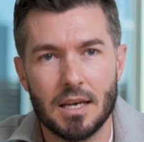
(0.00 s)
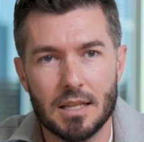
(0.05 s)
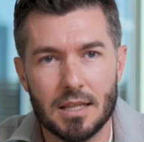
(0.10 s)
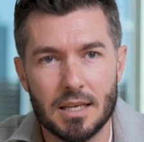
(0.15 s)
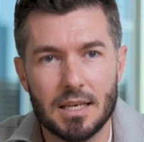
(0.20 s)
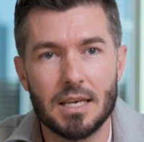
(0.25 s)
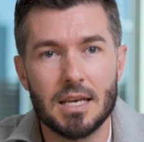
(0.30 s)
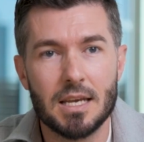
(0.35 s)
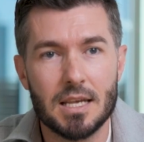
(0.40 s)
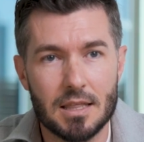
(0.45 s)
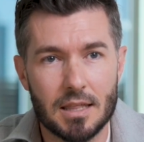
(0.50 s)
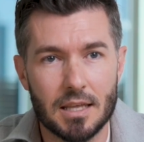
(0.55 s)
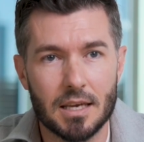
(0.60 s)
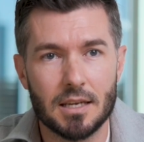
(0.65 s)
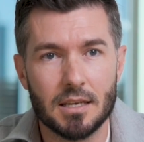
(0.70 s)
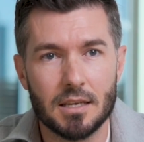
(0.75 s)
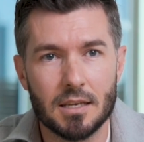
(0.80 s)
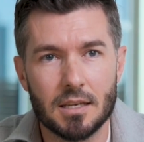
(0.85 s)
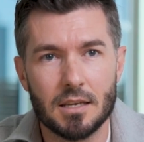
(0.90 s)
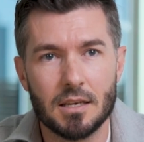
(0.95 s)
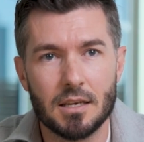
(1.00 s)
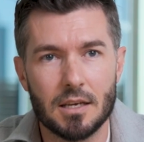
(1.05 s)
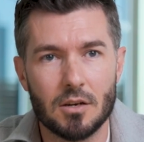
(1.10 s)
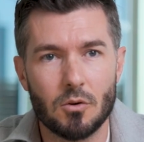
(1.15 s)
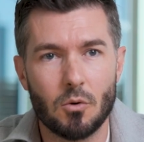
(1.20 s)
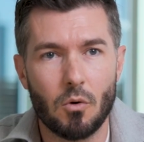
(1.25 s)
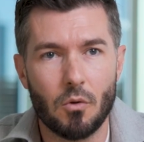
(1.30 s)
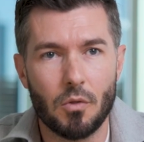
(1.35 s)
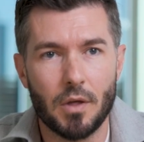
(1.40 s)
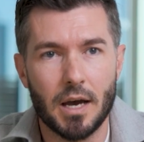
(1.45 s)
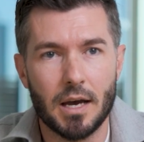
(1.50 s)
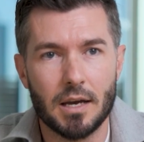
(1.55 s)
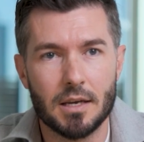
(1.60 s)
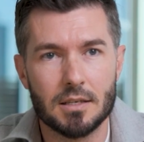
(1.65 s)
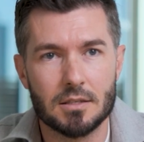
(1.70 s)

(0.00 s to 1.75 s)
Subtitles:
The key thing in all that